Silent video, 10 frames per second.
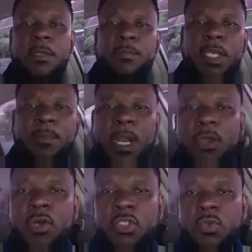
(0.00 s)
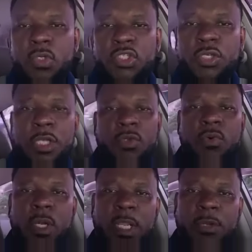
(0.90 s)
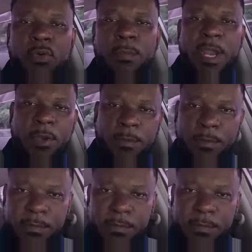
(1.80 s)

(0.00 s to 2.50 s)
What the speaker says: People are so straight who lean who been up.